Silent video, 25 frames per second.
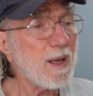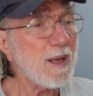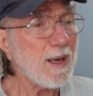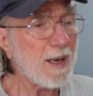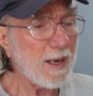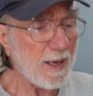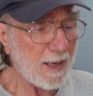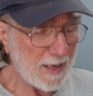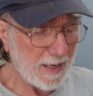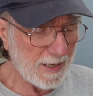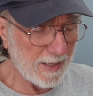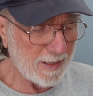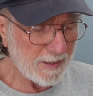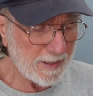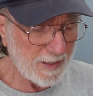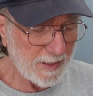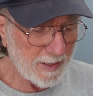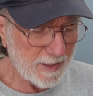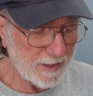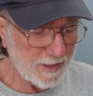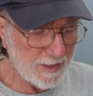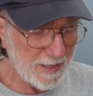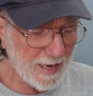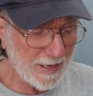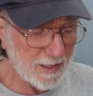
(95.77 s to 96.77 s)
and that
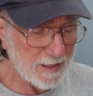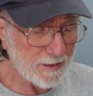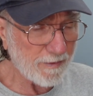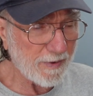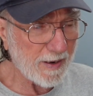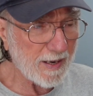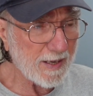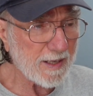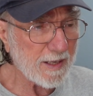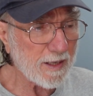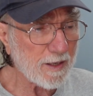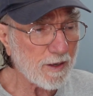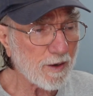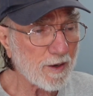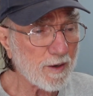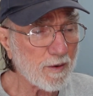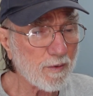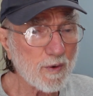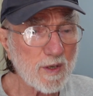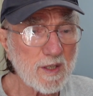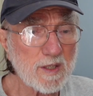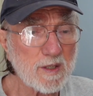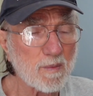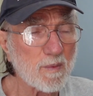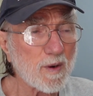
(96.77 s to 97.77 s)
it's activated on a
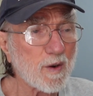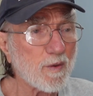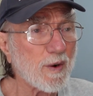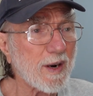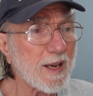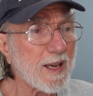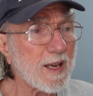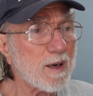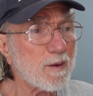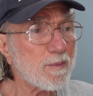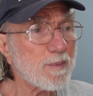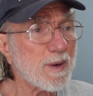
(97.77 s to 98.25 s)
reasonably regular